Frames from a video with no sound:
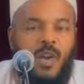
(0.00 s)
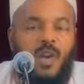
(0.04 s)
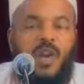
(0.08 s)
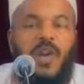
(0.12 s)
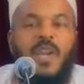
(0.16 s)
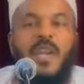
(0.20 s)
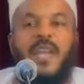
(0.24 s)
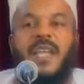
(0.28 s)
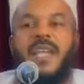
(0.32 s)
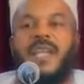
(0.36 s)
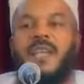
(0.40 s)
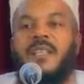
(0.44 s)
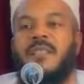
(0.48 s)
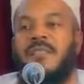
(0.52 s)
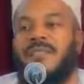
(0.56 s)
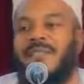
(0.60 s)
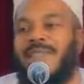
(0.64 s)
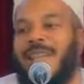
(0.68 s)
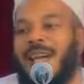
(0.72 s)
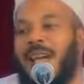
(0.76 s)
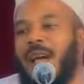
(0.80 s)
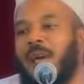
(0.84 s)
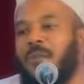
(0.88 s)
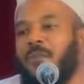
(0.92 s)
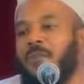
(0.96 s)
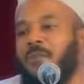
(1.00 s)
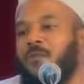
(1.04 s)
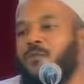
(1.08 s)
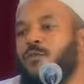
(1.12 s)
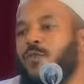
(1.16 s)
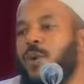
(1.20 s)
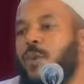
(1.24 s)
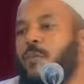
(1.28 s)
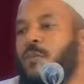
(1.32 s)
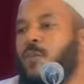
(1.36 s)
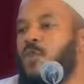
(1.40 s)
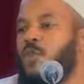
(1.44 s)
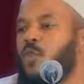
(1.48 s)
learning
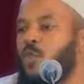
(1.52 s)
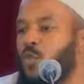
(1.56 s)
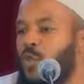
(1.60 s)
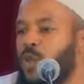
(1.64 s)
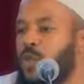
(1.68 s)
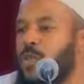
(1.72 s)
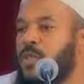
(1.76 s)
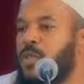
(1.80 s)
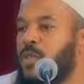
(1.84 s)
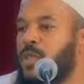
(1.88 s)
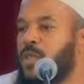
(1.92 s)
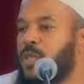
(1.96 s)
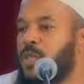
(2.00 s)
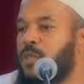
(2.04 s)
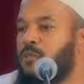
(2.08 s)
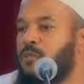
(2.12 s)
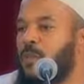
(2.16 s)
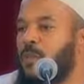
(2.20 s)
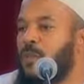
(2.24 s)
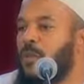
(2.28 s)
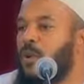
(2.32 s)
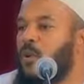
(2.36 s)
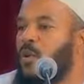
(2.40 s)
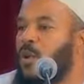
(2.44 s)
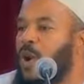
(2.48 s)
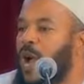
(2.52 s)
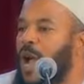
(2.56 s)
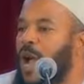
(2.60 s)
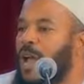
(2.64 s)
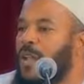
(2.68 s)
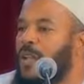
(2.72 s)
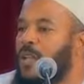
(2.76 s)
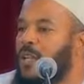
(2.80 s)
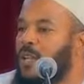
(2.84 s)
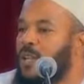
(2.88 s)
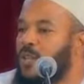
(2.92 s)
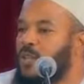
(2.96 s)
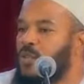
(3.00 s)
Islam from the sources, from the
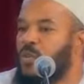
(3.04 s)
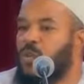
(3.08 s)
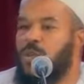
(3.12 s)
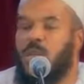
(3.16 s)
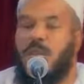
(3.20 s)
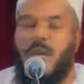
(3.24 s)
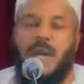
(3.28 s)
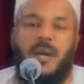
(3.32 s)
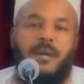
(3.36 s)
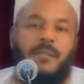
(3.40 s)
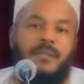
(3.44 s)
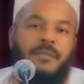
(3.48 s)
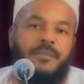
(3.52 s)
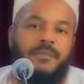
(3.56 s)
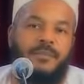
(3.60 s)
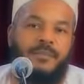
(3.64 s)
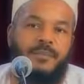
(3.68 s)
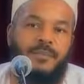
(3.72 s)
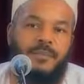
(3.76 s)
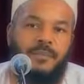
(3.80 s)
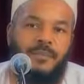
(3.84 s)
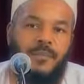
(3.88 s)
Quran and the Sunnah,